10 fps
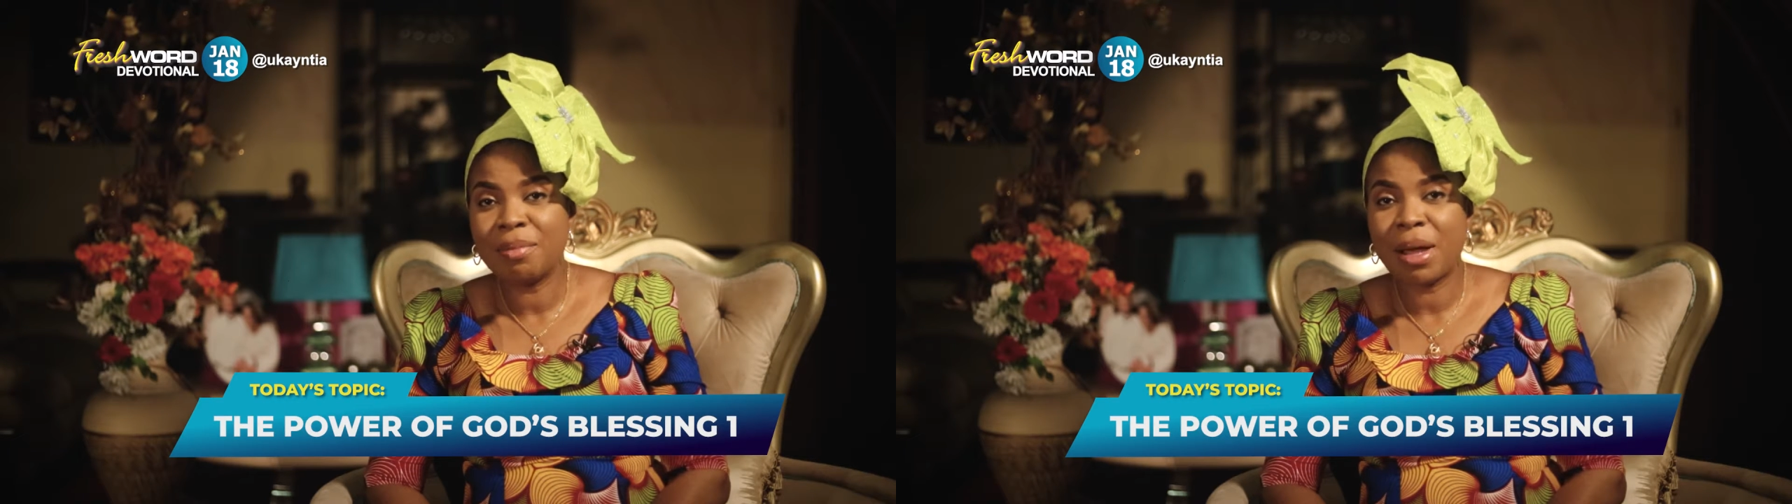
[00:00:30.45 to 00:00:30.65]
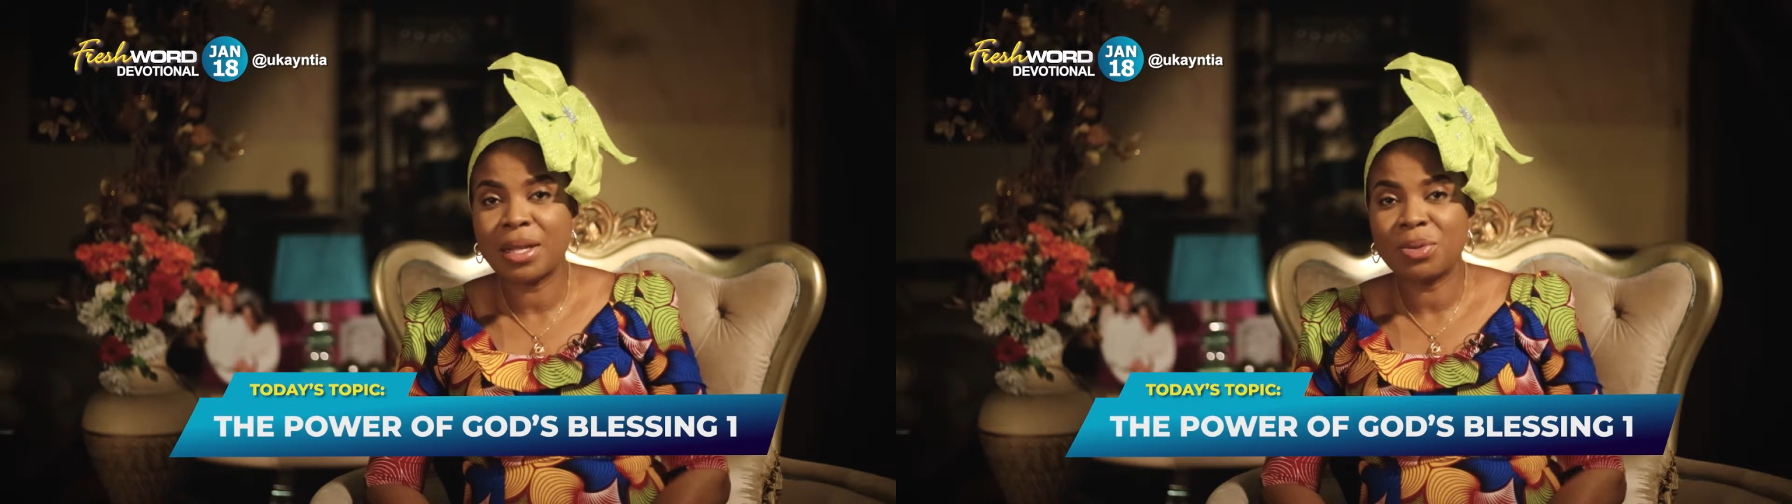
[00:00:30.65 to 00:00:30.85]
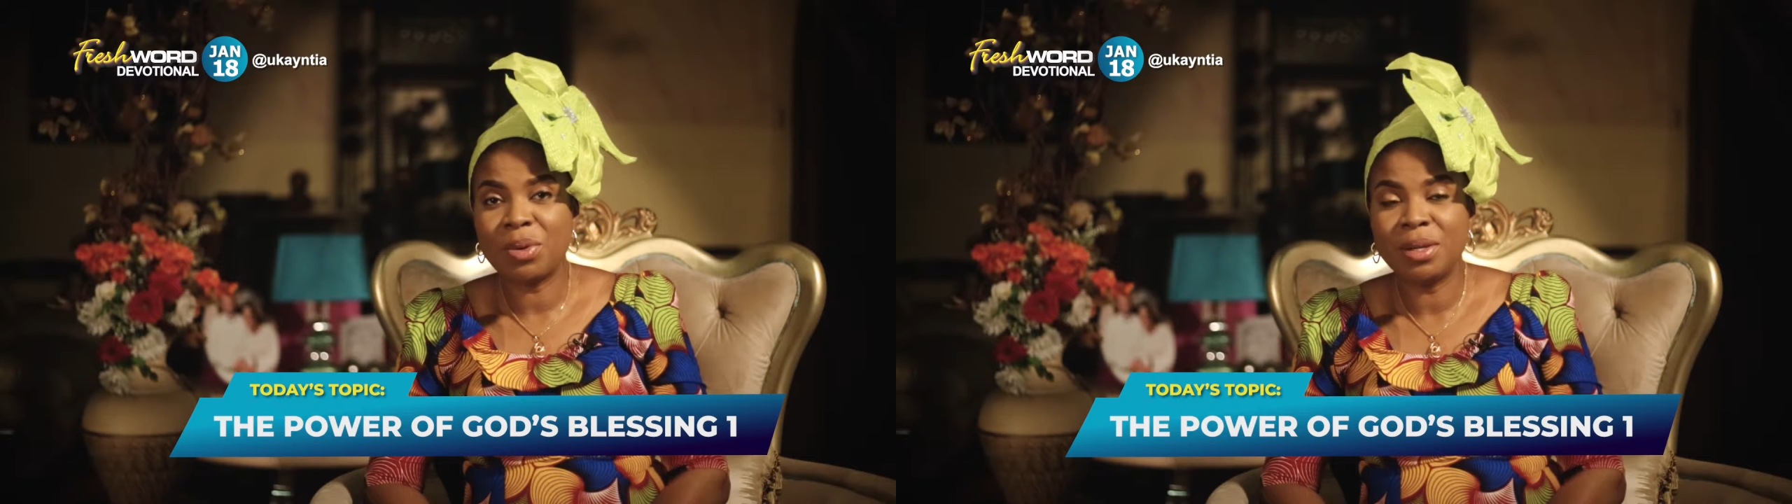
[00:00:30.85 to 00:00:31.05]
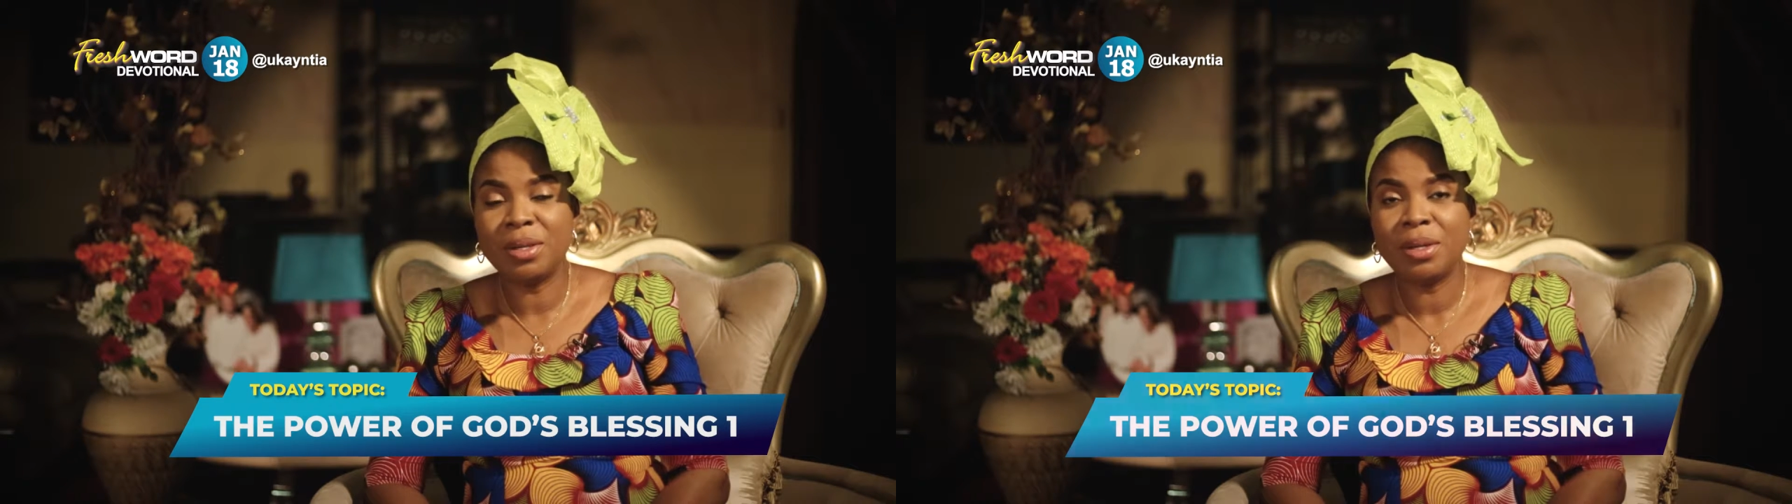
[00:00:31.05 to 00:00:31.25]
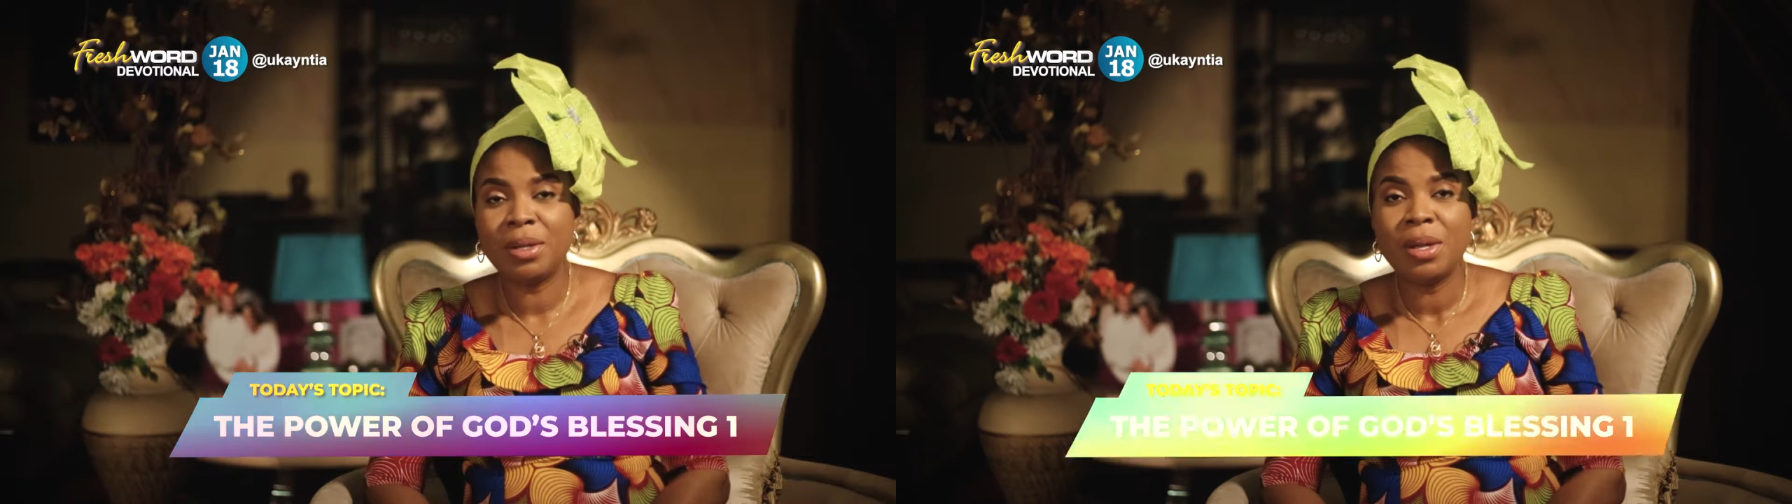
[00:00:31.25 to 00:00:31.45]
Part 1.
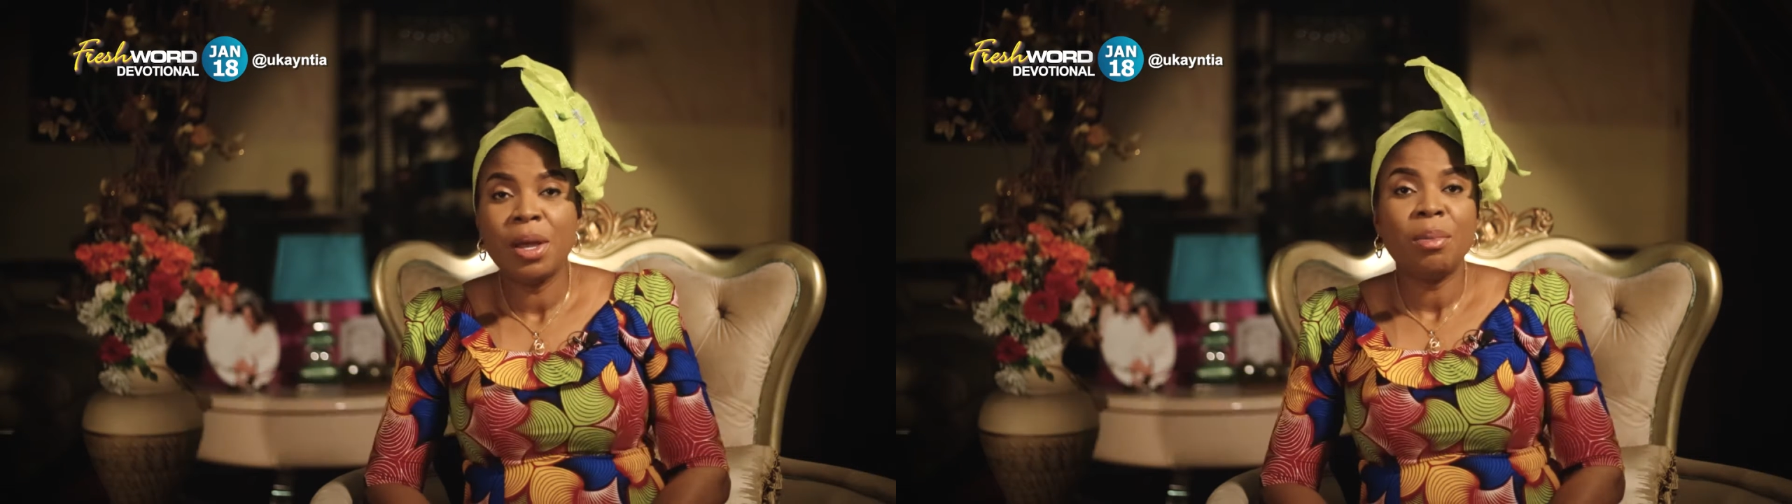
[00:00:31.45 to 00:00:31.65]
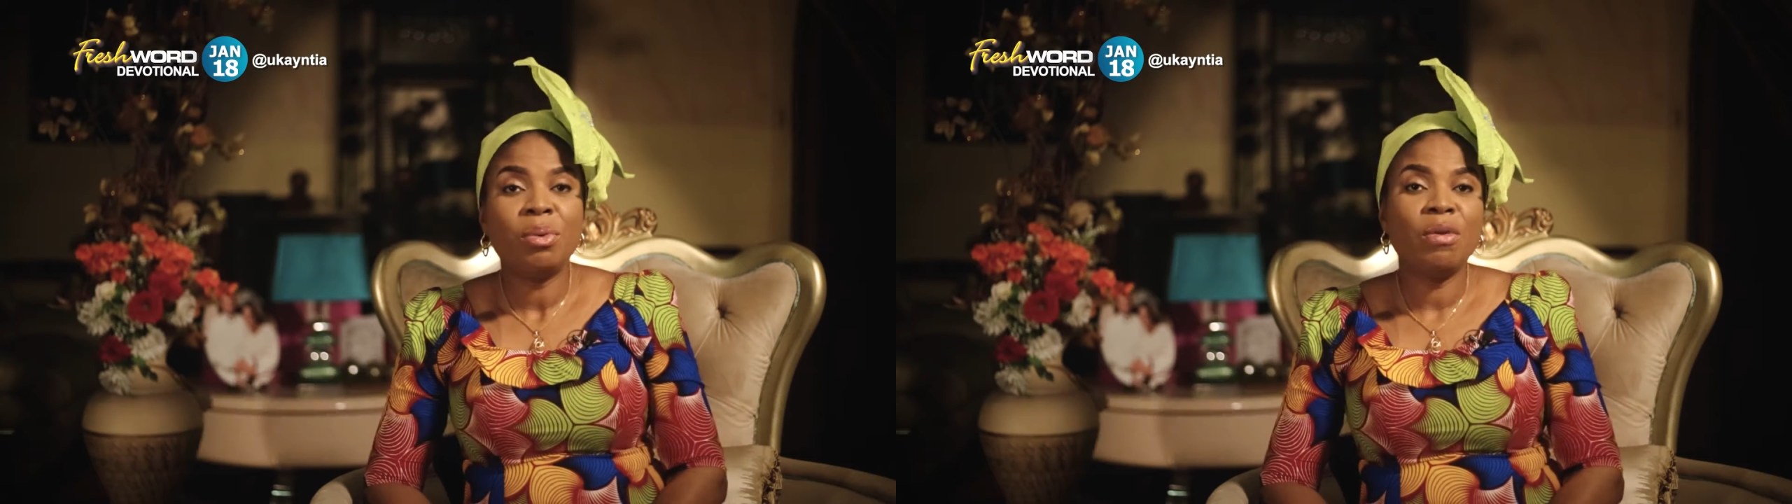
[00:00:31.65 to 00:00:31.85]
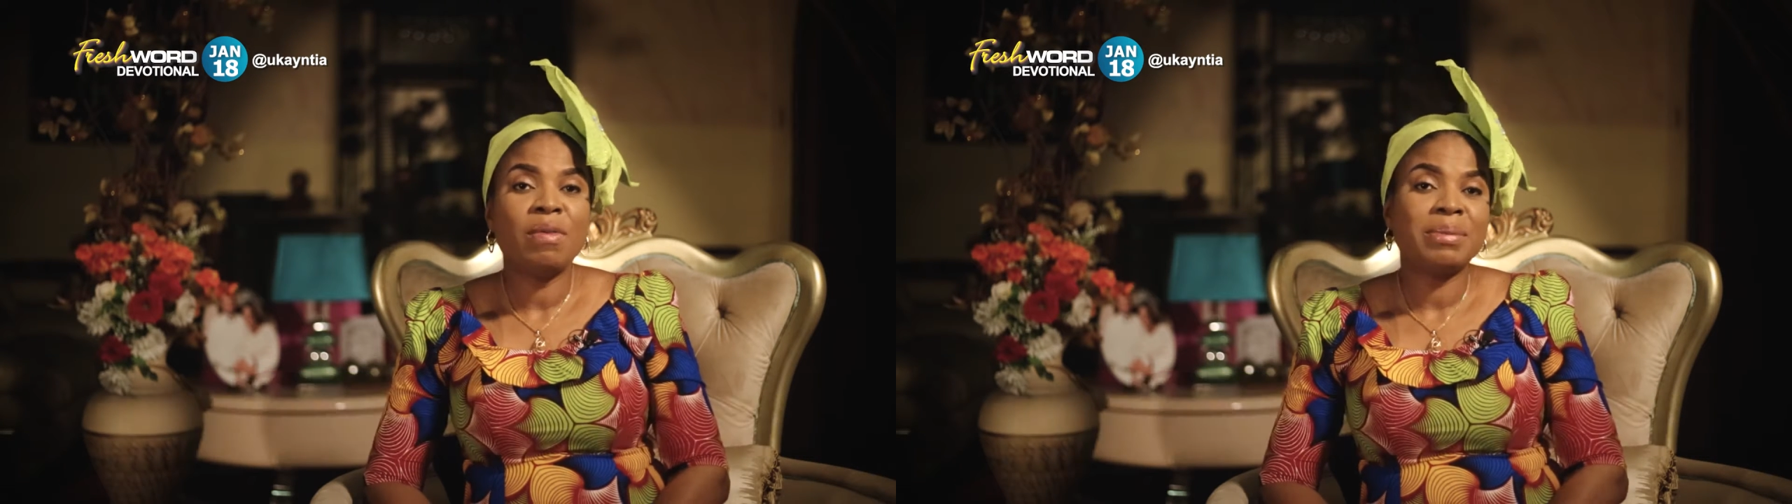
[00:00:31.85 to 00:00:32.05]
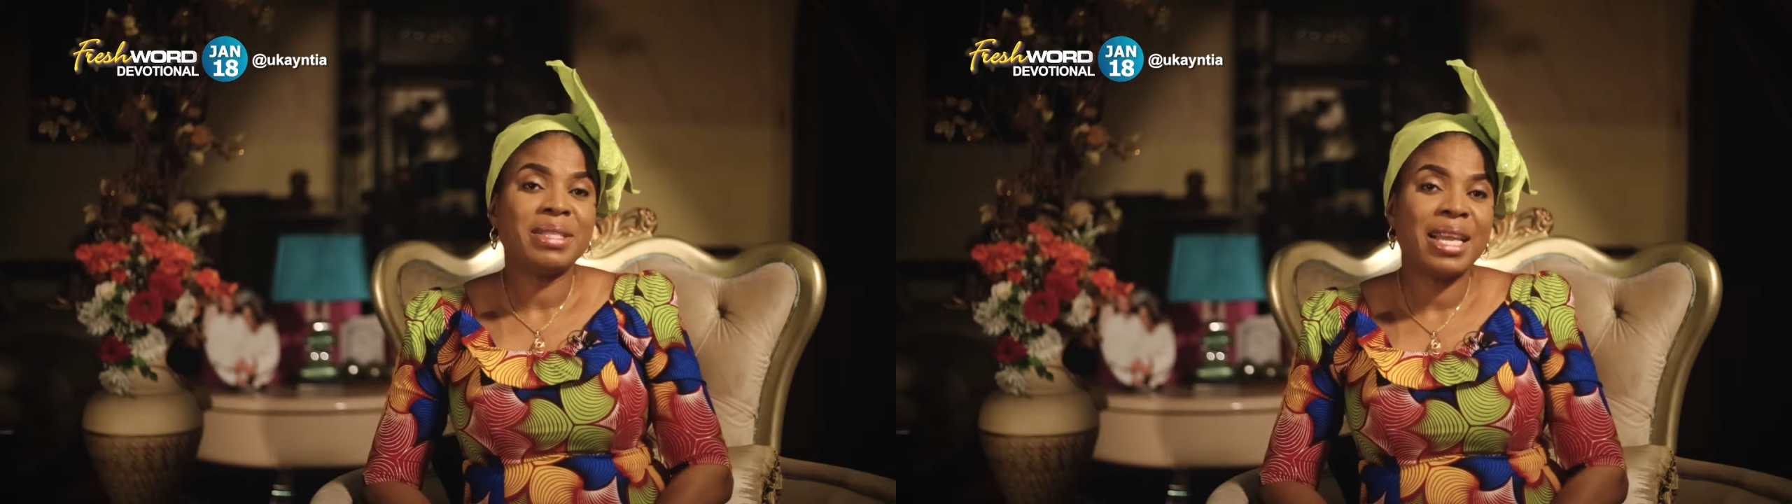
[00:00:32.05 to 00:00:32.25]
Proverbs